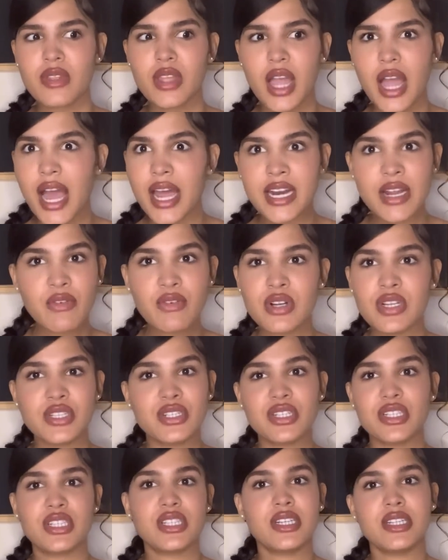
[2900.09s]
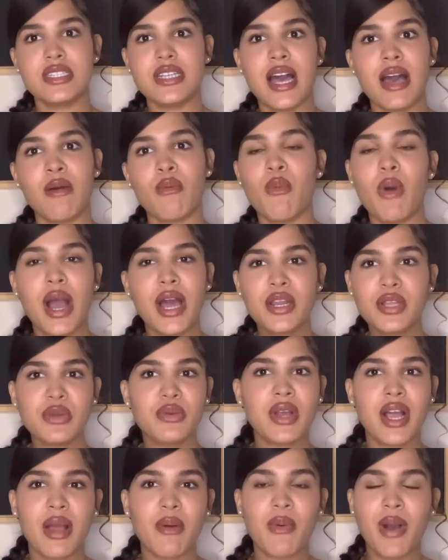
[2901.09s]
I never understood that. Why do you,
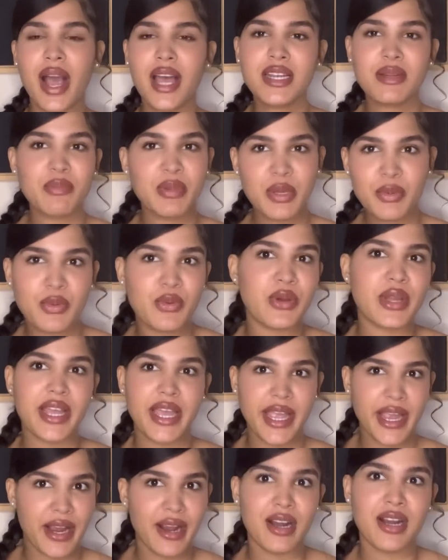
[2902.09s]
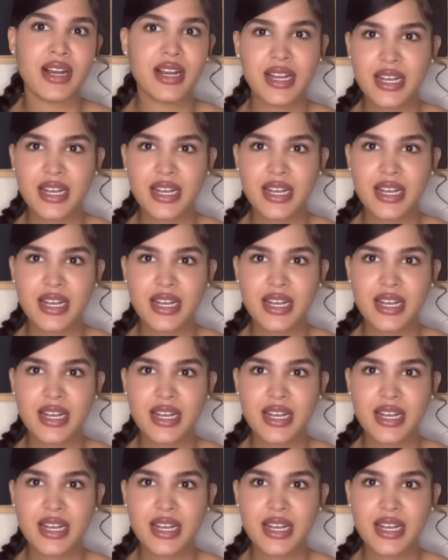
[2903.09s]
why do people care